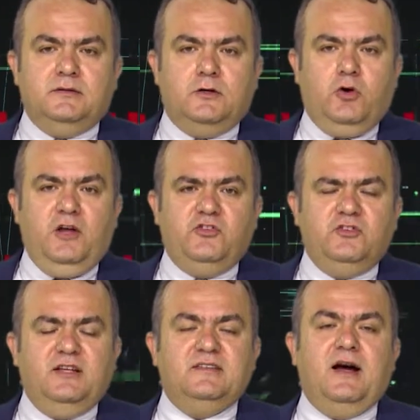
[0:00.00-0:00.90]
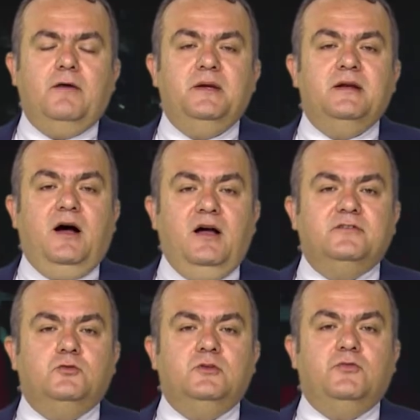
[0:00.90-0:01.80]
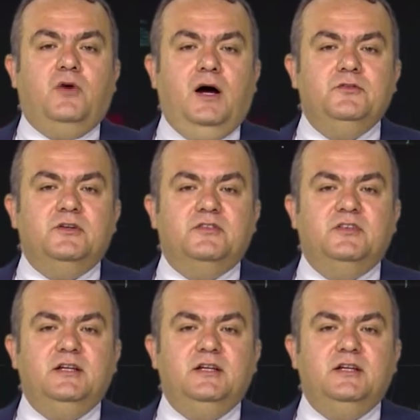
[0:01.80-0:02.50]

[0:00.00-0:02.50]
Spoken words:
the questions that have been asked to the founders